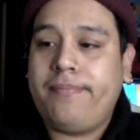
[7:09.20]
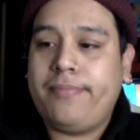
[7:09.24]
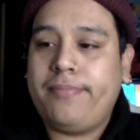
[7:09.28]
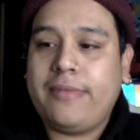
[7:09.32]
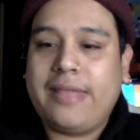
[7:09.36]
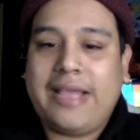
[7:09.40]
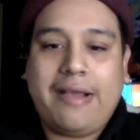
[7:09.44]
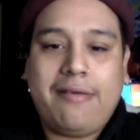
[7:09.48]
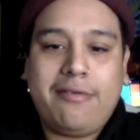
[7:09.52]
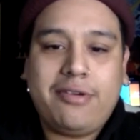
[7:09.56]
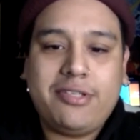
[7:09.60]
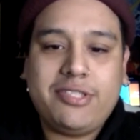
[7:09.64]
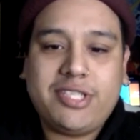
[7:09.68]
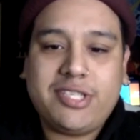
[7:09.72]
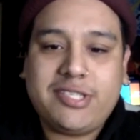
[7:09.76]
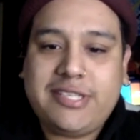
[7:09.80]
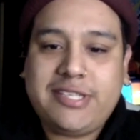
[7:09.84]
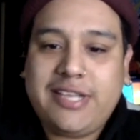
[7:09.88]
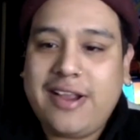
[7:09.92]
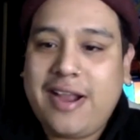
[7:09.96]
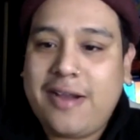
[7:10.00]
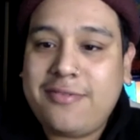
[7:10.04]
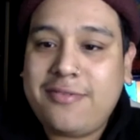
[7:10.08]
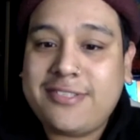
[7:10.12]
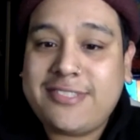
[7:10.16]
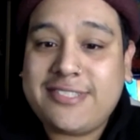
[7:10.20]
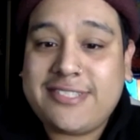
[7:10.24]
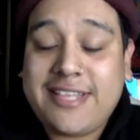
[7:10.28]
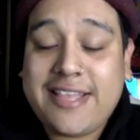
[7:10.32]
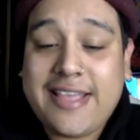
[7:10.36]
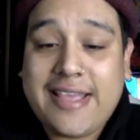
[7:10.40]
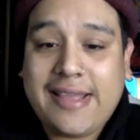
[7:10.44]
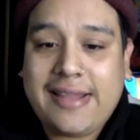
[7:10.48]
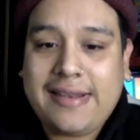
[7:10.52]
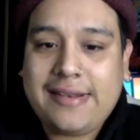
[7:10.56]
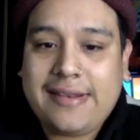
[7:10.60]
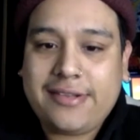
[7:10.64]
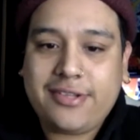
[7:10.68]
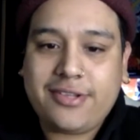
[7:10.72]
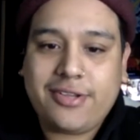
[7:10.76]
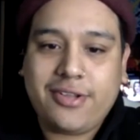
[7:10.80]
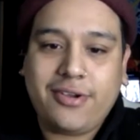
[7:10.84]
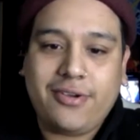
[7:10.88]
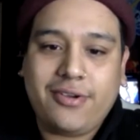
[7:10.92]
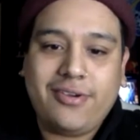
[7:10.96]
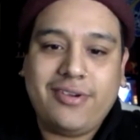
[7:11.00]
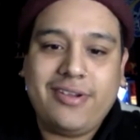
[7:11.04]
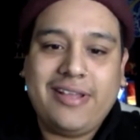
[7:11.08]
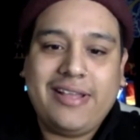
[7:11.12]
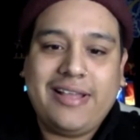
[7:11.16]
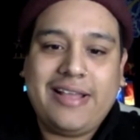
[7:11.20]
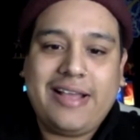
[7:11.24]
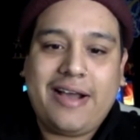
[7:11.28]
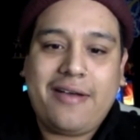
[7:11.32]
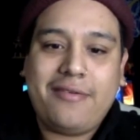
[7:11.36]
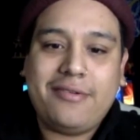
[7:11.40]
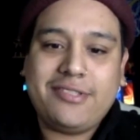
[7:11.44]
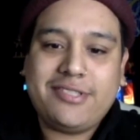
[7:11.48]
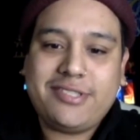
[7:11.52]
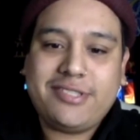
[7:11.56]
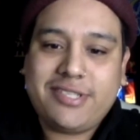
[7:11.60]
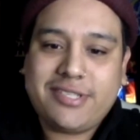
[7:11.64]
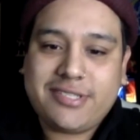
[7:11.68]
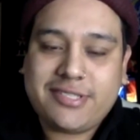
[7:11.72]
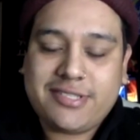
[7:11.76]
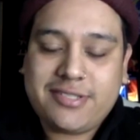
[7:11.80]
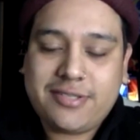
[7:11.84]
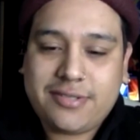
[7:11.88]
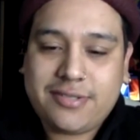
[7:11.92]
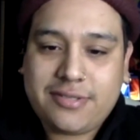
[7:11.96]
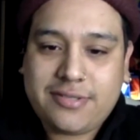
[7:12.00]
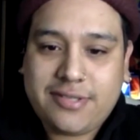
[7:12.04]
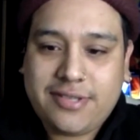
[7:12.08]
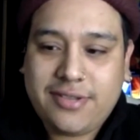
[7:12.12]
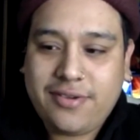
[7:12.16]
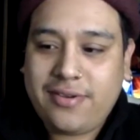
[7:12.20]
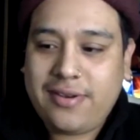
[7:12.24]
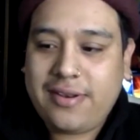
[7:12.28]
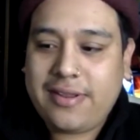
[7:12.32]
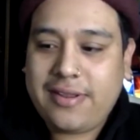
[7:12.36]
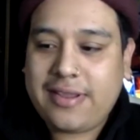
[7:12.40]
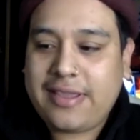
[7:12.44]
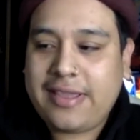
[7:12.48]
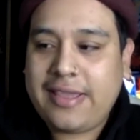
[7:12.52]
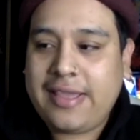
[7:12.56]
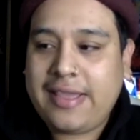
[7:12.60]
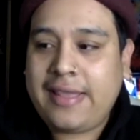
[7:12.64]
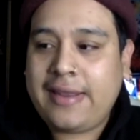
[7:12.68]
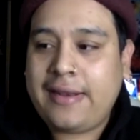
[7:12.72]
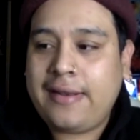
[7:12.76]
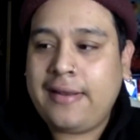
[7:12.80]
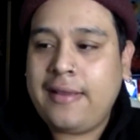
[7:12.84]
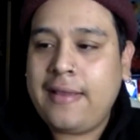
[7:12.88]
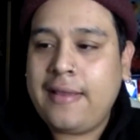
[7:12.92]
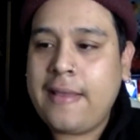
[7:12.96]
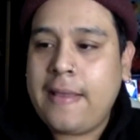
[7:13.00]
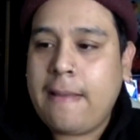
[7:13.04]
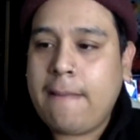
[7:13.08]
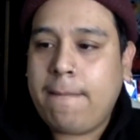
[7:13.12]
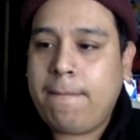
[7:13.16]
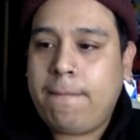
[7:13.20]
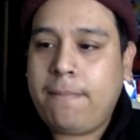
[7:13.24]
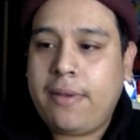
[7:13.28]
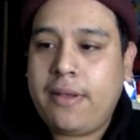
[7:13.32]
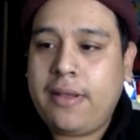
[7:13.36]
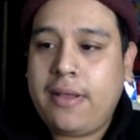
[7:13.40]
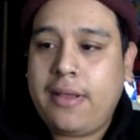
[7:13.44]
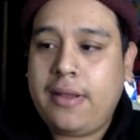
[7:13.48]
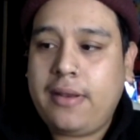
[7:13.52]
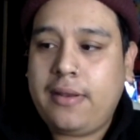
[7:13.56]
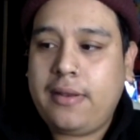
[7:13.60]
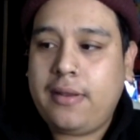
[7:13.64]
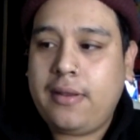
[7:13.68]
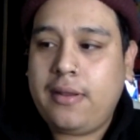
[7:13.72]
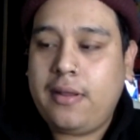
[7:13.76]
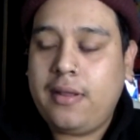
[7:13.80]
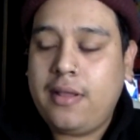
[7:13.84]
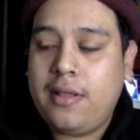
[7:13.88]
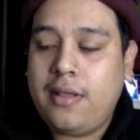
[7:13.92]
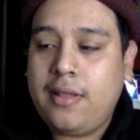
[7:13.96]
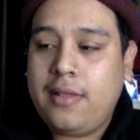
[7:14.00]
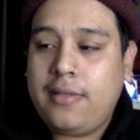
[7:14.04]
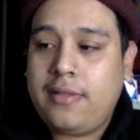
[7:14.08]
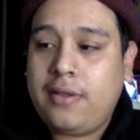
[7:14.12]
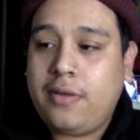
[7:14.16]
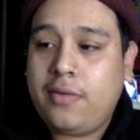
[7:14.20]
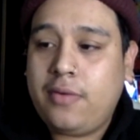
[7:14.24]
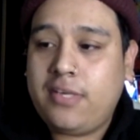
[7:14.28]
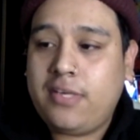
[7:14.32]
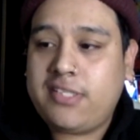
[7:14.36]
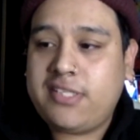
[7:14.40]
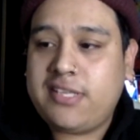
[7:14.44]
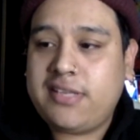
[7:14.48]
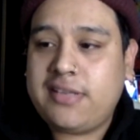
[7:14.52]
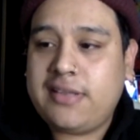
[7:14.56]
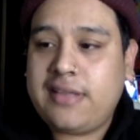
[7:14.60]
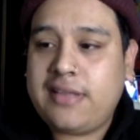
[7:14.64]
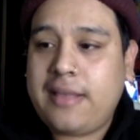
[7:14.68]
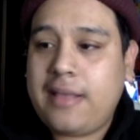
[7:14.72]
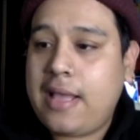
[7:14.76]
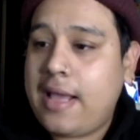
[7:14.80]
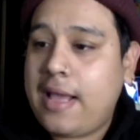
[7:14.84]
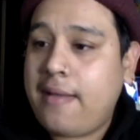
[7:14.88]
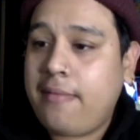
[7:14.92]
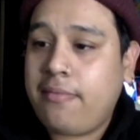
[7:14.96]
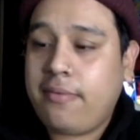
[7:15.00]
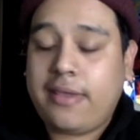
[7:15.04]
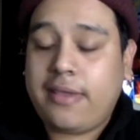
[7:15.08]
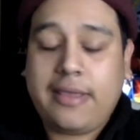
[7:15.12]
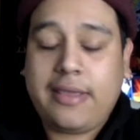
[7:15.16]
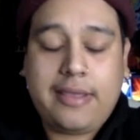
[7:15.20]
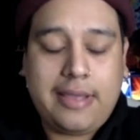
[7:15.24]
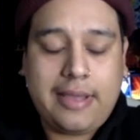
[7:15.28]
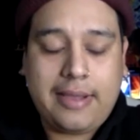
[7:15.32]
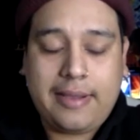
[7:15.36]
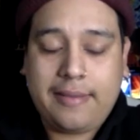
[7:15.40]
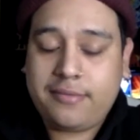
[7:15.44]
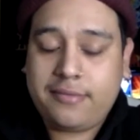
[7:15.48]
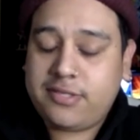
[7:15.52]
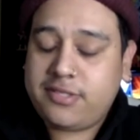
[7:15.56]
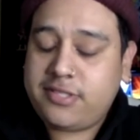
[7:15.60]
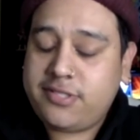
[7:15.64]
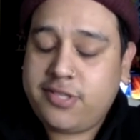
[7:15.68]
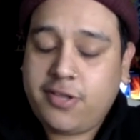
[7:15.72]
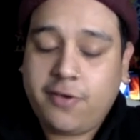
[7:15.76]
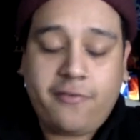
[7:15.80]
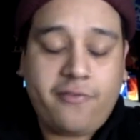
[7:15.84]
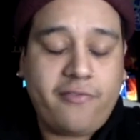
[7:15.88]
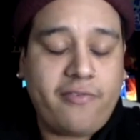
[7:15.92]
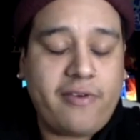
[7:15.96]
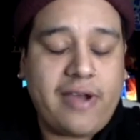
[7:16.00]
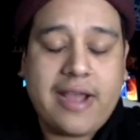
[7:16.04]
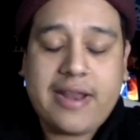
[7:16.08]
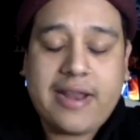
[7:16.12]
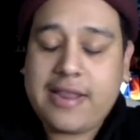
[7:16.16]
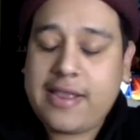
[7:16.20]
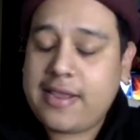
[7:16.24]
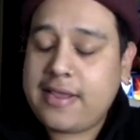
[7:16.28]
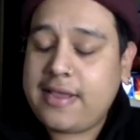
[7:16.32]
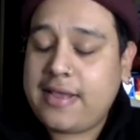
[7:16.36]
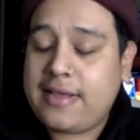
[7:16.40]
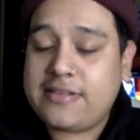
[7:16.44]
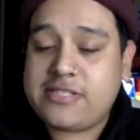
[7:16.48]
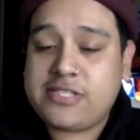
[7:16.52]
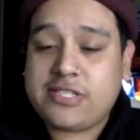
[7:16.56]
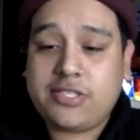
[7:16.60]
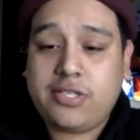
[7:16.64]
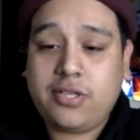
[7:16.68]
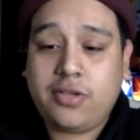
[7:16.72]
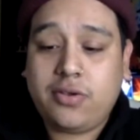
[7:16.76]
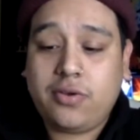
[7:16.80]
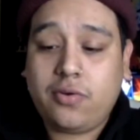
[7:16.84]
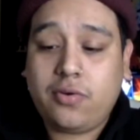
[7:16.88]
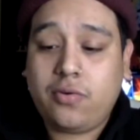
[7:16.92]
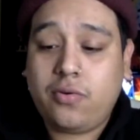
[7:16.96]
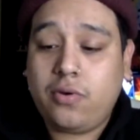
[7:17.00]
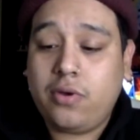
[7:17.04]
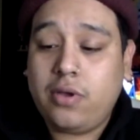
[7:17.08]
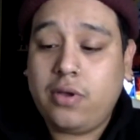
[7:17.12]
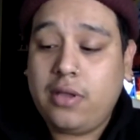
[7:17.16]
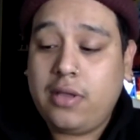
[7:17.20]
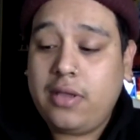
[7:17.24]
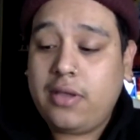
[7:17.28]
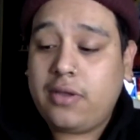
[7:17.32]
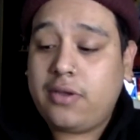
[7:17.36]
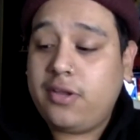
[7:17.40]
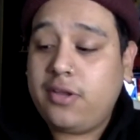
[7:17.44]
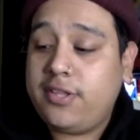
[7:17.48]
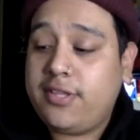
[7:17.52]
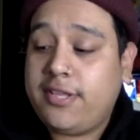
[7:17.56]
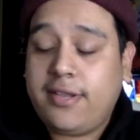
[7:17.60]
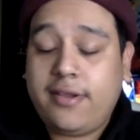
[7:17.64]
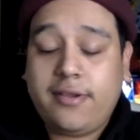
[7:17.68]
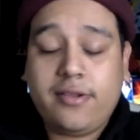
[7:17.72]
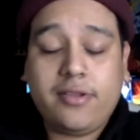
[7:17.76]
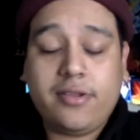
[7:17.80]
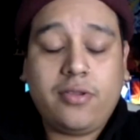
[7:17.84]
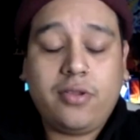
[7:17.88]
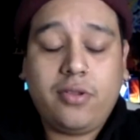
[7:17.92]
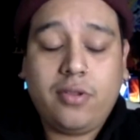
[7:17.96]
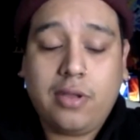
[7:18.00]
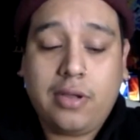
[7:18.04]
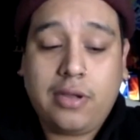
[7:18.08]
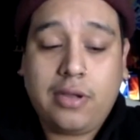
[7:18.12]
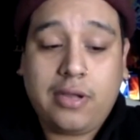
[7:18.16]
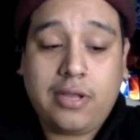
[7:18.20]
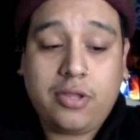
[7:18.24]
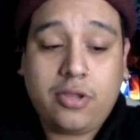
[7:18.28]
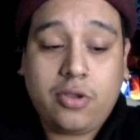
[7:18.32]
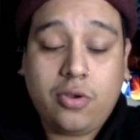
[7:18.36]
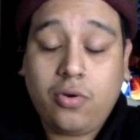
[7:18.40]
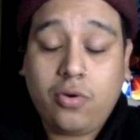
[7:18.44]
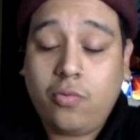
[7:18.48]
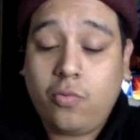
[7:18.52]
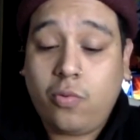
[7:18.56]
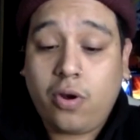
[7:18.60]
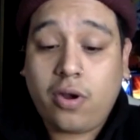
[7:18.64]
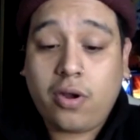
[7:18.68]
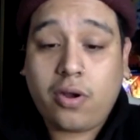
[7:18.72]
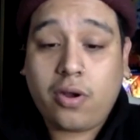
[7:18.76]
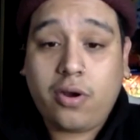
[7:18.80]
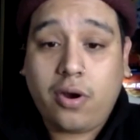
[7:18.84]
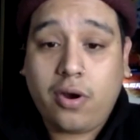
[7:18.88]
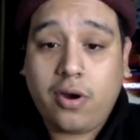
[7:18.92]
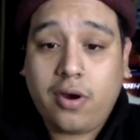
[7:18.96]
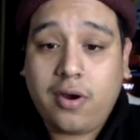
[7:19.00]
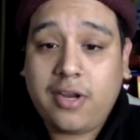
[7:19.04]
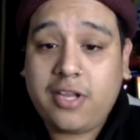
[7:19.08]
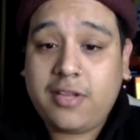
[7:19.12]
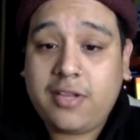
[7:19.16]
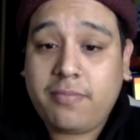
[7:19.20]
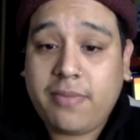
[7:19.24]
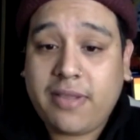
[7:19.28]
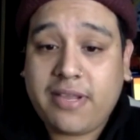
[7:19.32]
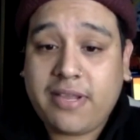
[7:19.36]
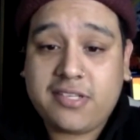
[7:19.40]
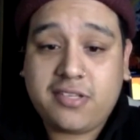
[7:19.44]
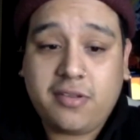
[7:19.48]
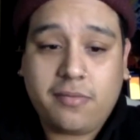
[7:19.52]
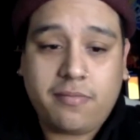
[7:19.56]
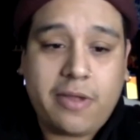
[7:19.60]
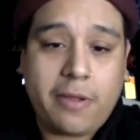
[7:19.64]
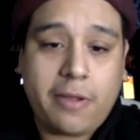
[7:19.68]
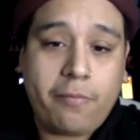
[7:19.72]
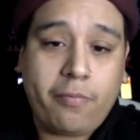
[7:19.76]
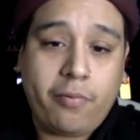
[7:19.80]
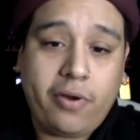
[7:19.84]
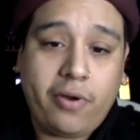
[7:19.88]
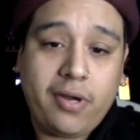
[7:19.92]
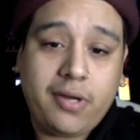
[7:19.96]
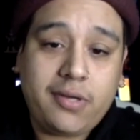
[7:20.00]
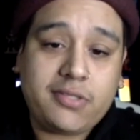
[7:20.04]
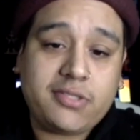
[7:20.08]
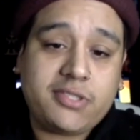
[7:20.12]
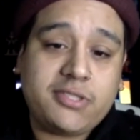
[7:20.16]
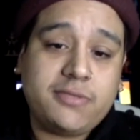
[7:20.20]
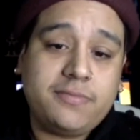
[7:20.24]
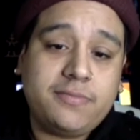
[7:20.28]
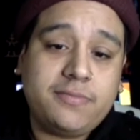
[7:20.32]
I was just here. I was 10, so I was just still a kid. But the reason that I'm still fighting, I still continue to work hard is because of my parents.